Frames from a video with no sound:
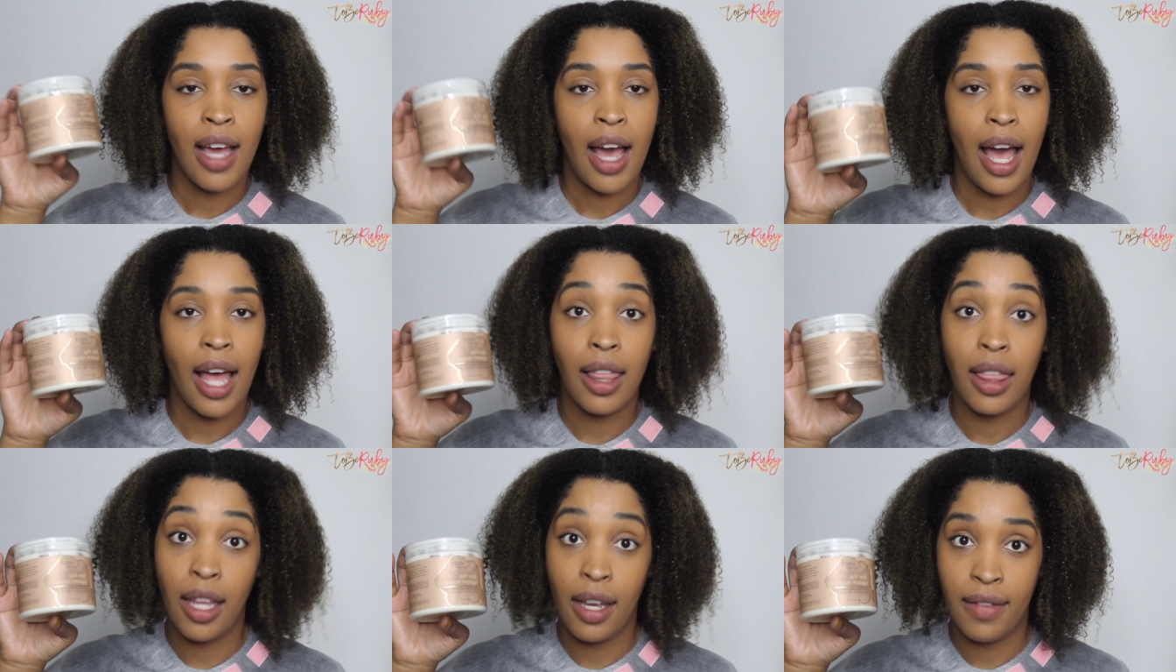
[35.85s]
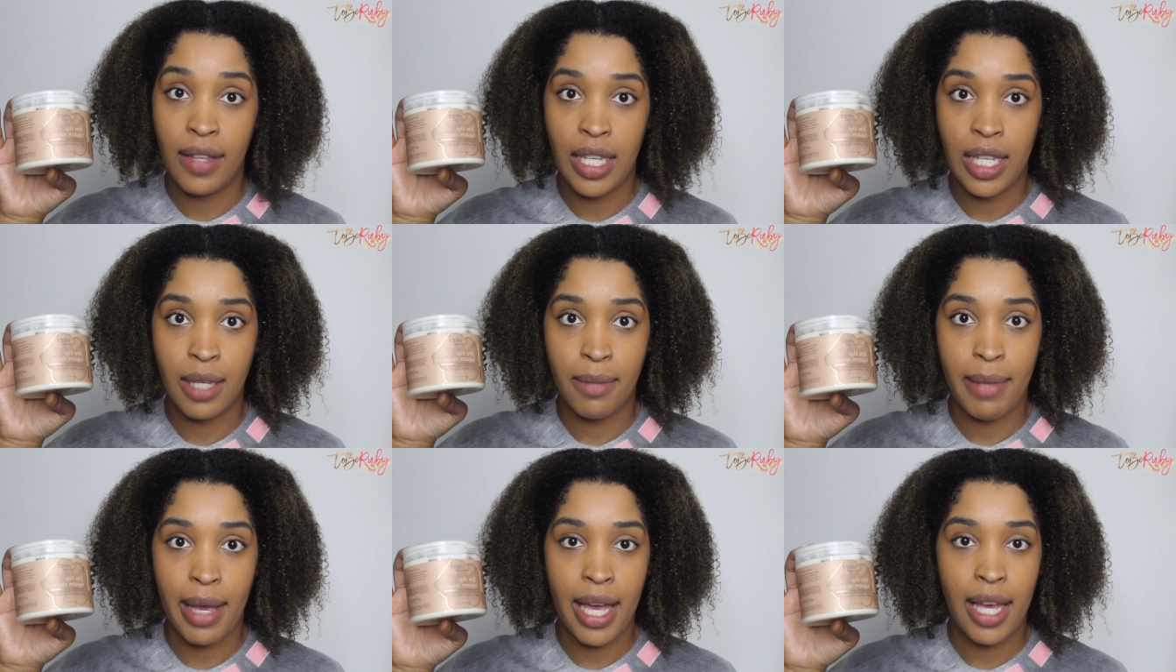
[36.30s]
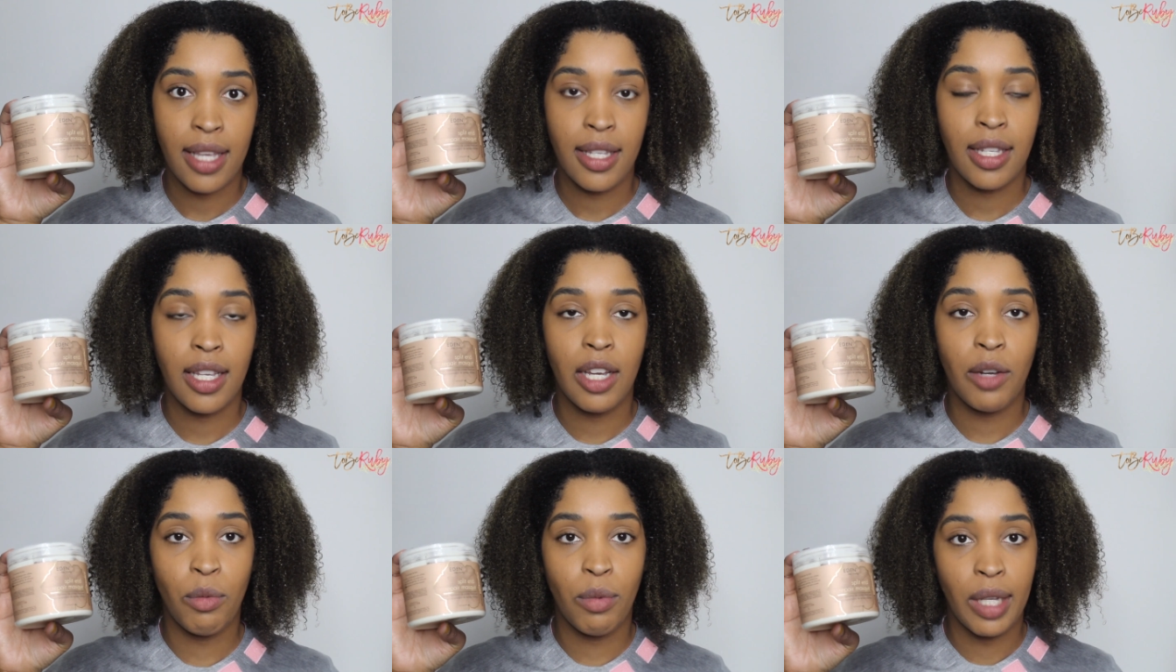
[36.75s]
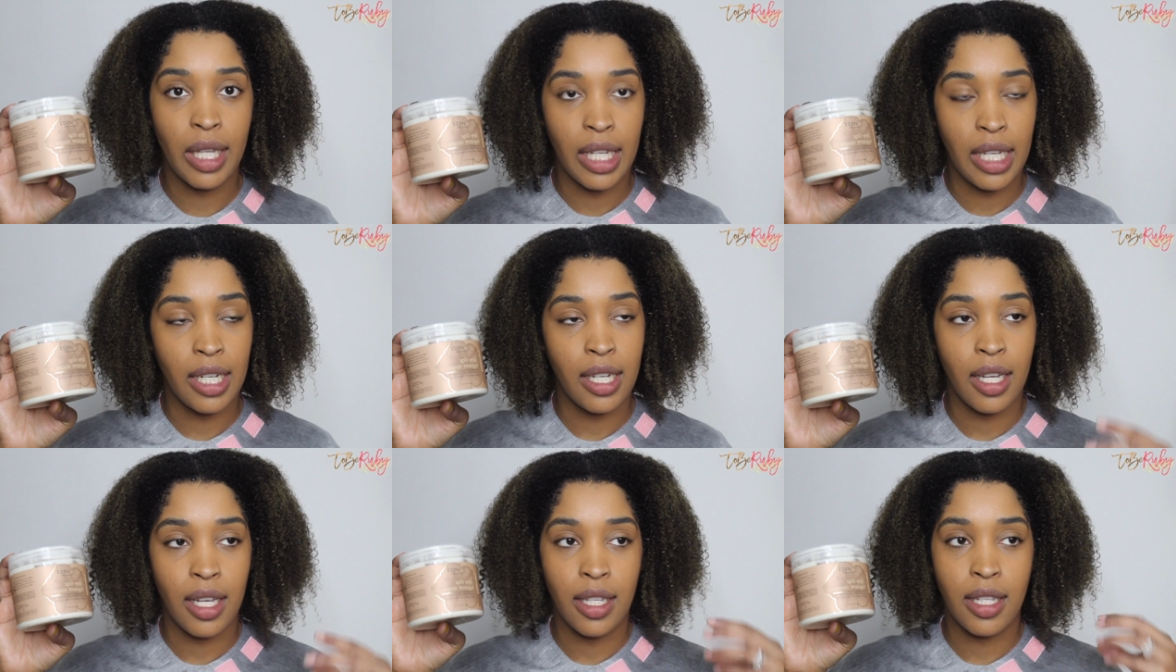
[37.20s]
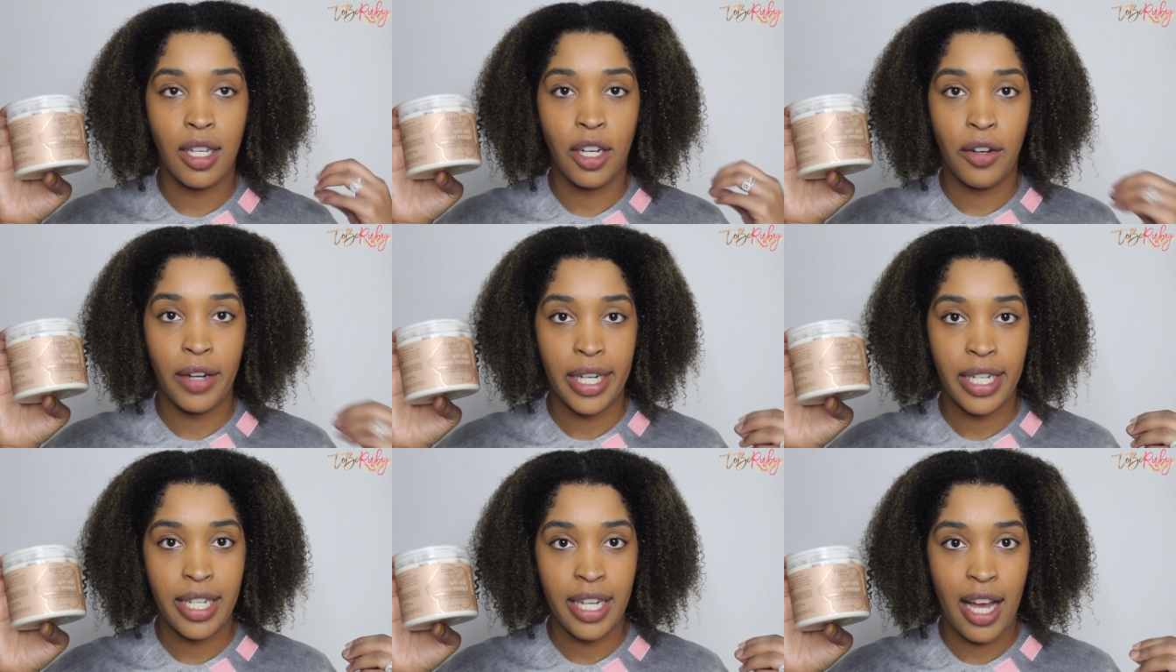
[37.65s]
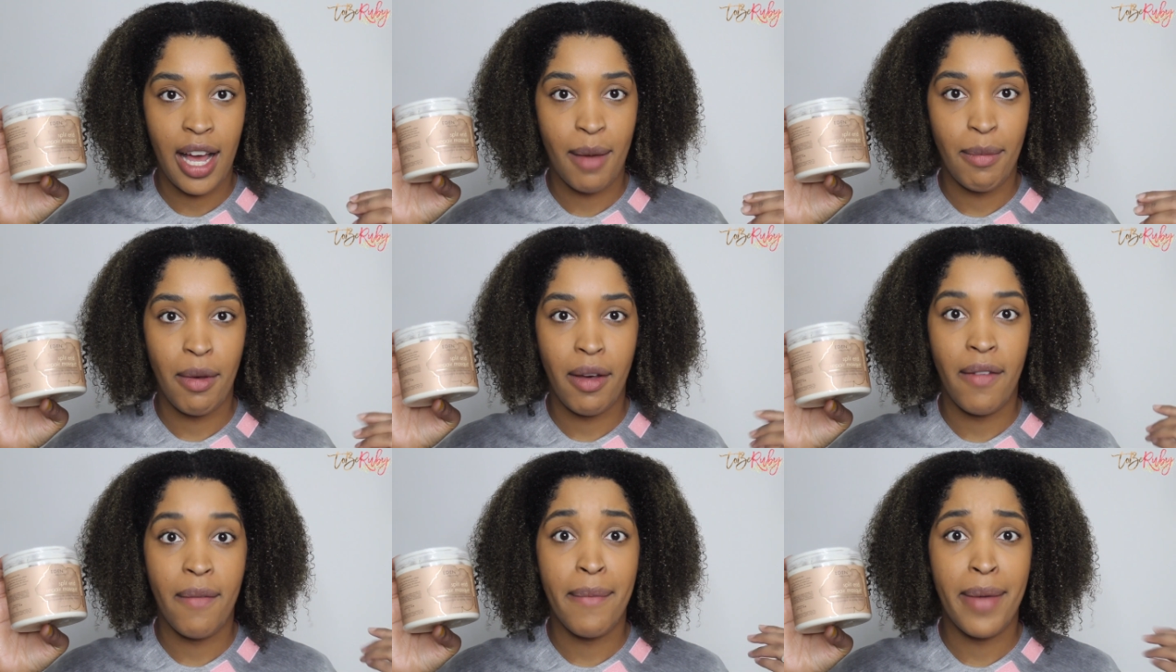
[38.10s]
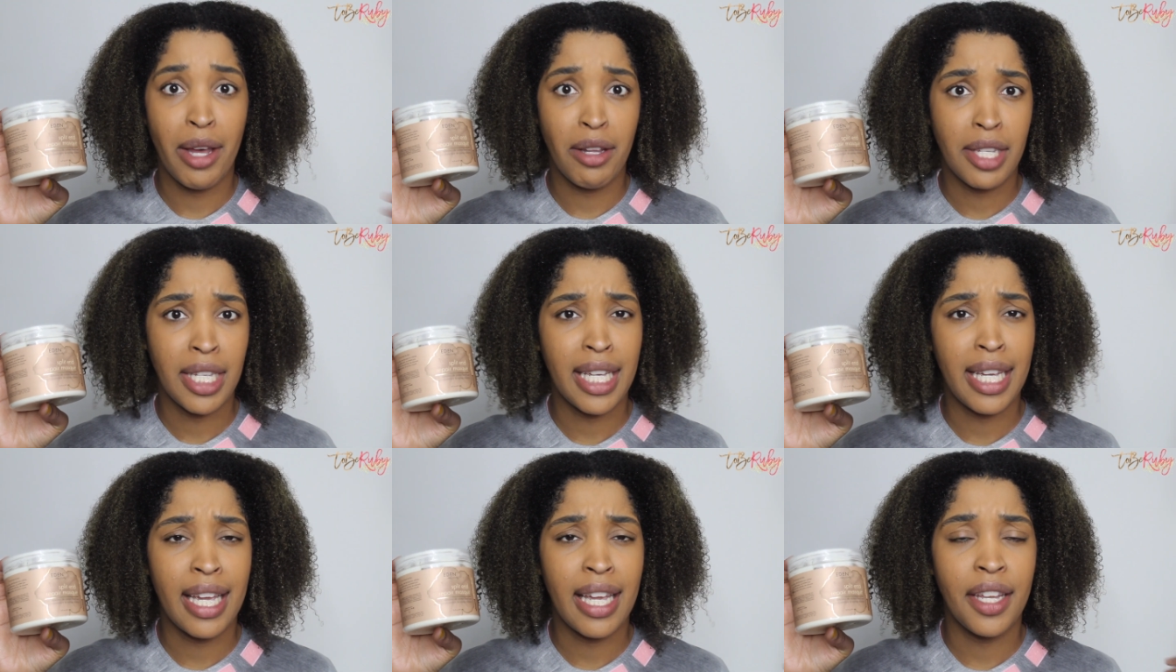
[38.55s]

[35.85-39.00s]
I love this mask. It really does a great job of melting